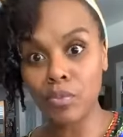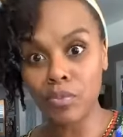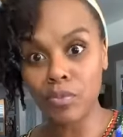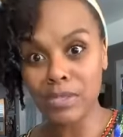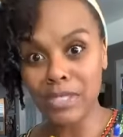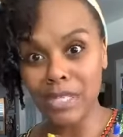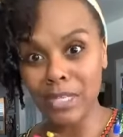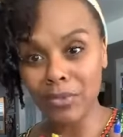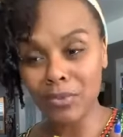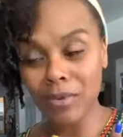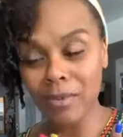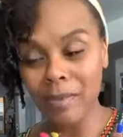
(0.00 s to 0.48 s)

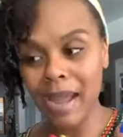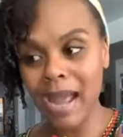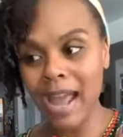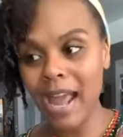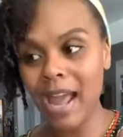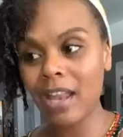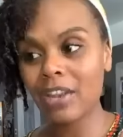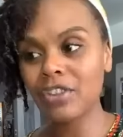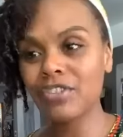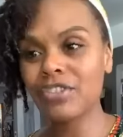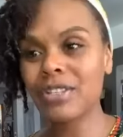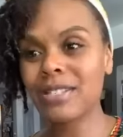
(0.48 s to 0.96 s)
dealing with my
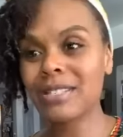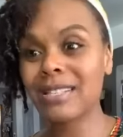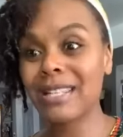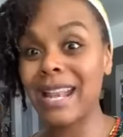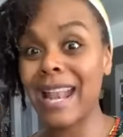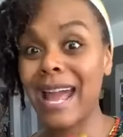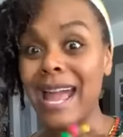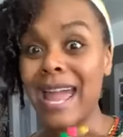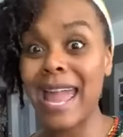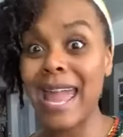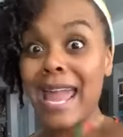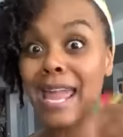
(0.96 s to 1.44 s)
allergies, that
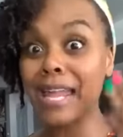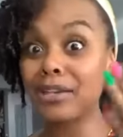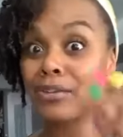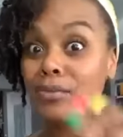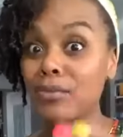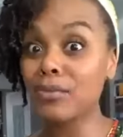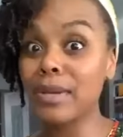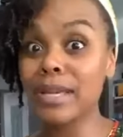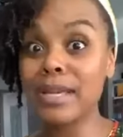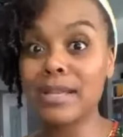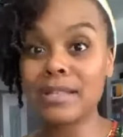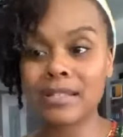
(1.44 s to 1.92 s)
I had to
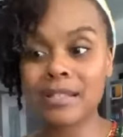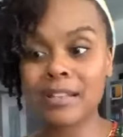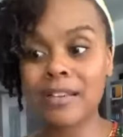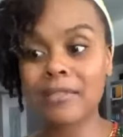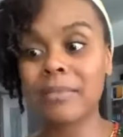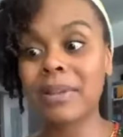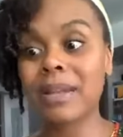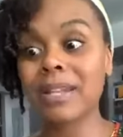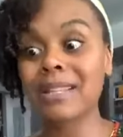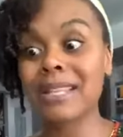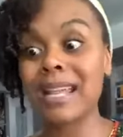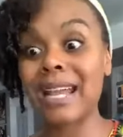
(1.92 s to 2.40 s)
read stuff
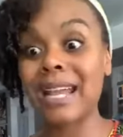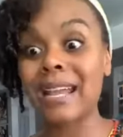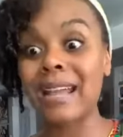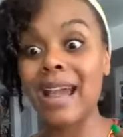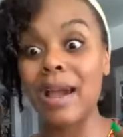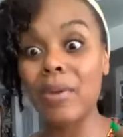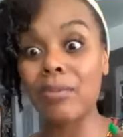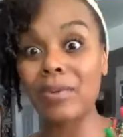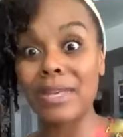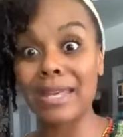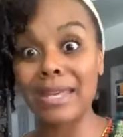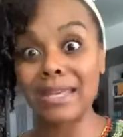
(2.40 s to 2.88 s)
because
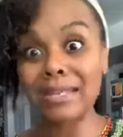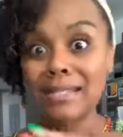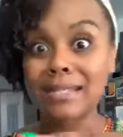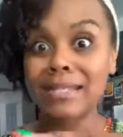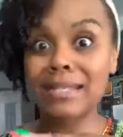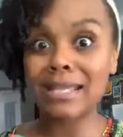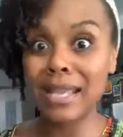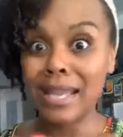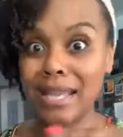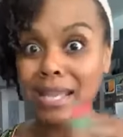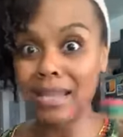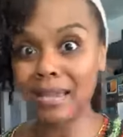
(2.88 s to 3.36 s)
I would get
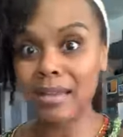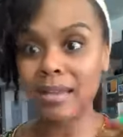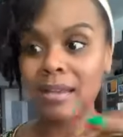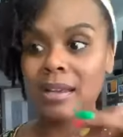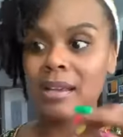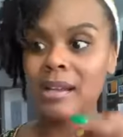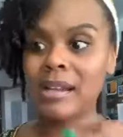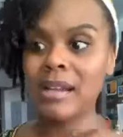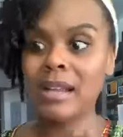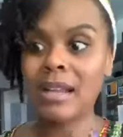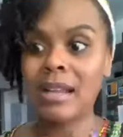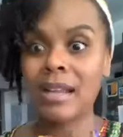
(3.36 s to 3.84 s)
sick.
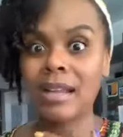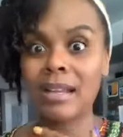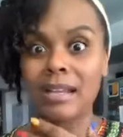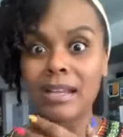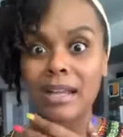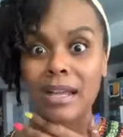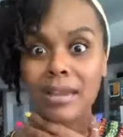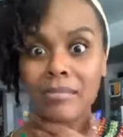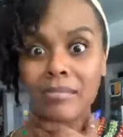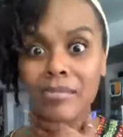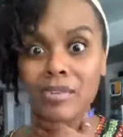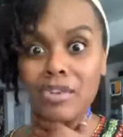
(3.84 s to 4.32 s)

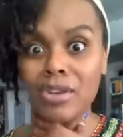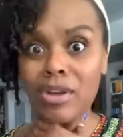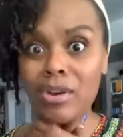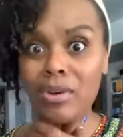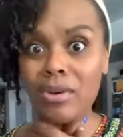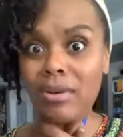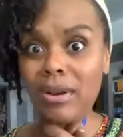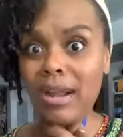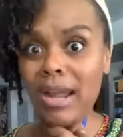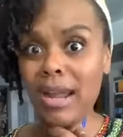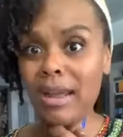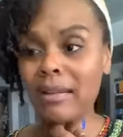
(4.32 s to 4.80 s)
Like, you
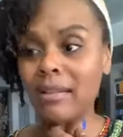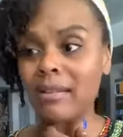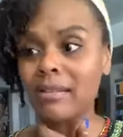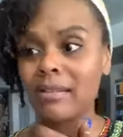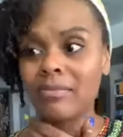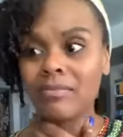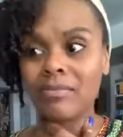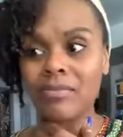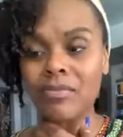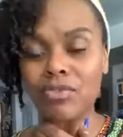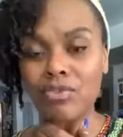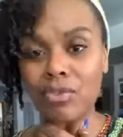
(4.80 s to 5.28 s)
know, I
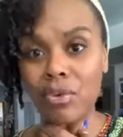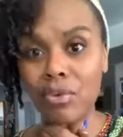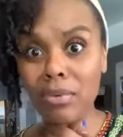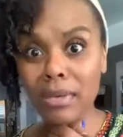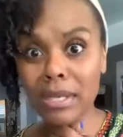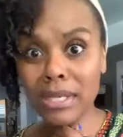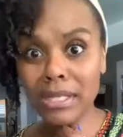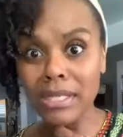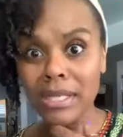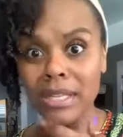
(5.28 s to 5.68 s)
throat get